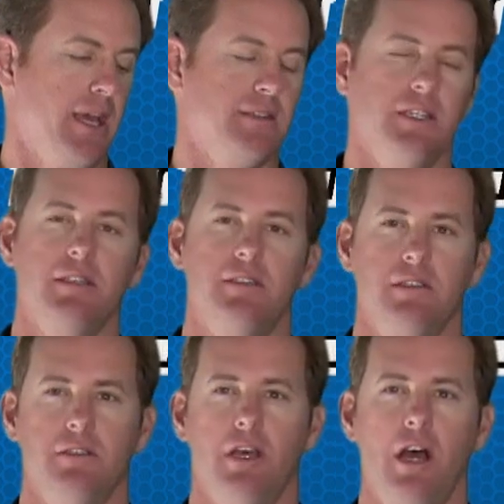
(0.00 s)
has
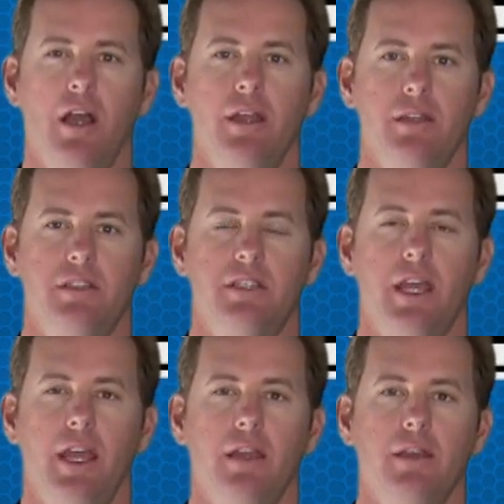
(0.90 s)
Easton's high-end
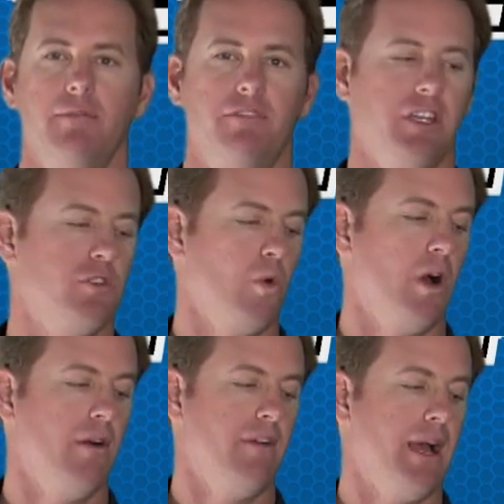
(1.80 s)
scandium
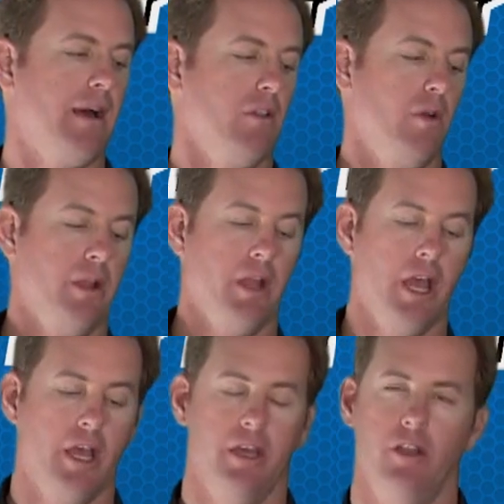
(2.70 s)
V12 alloy,
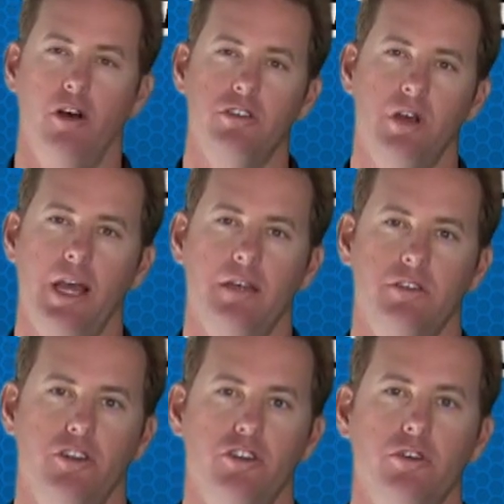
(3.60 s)
and it also
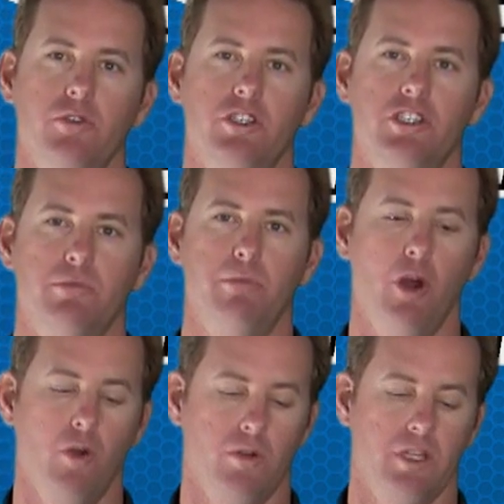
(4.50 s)
has a new
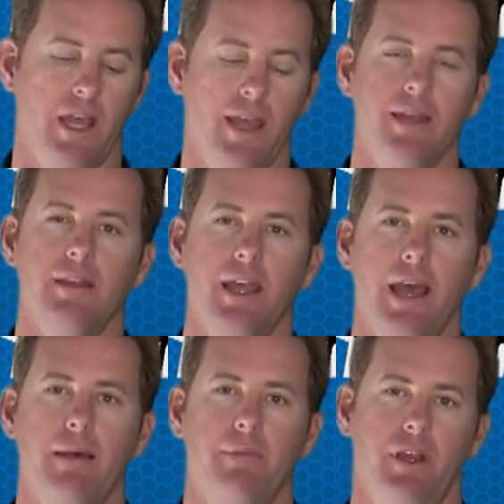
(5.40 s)
spoked end
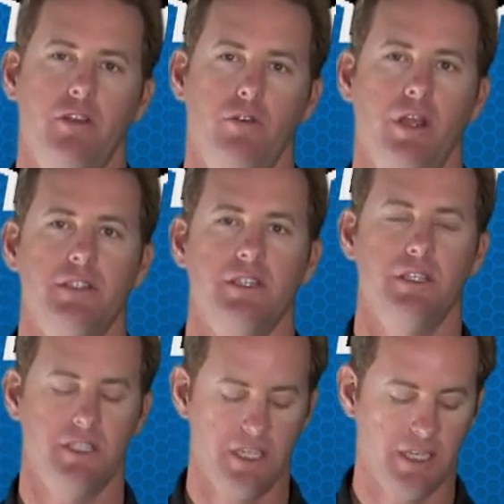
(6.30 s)
cap that creates a
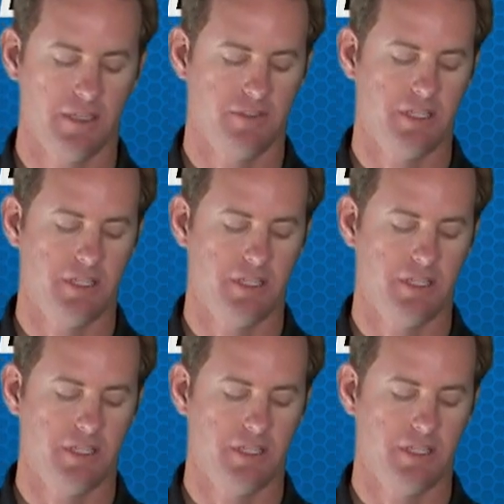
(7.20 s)
distinctive